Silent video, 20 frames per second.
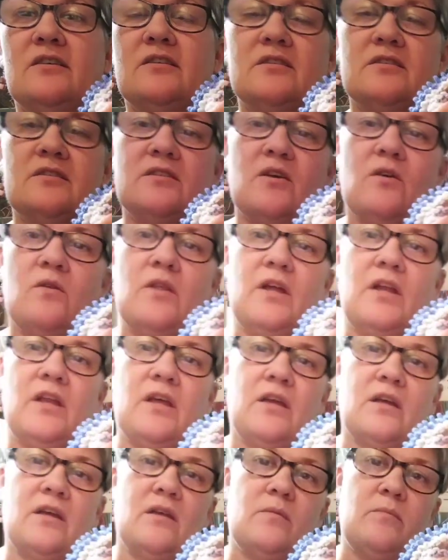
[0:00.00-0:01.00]
so that
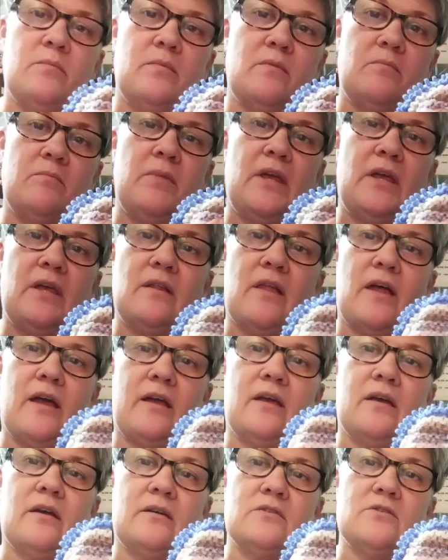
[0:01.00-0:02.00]
it can be
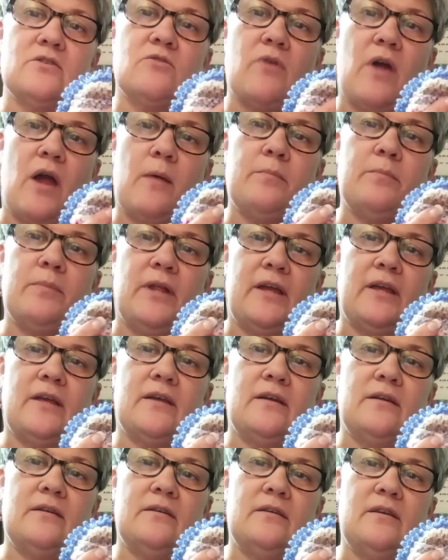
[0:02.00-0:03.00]
like a scrap
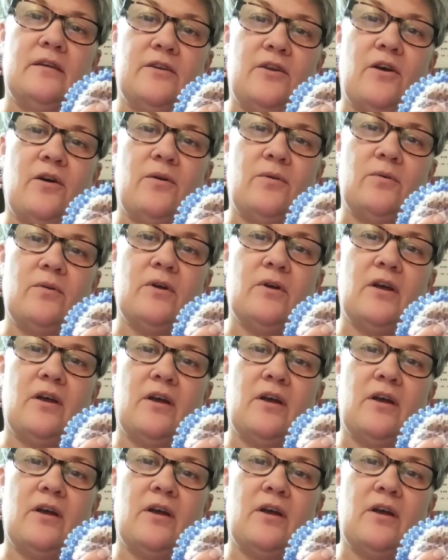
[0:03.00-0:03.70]
blanket, you know?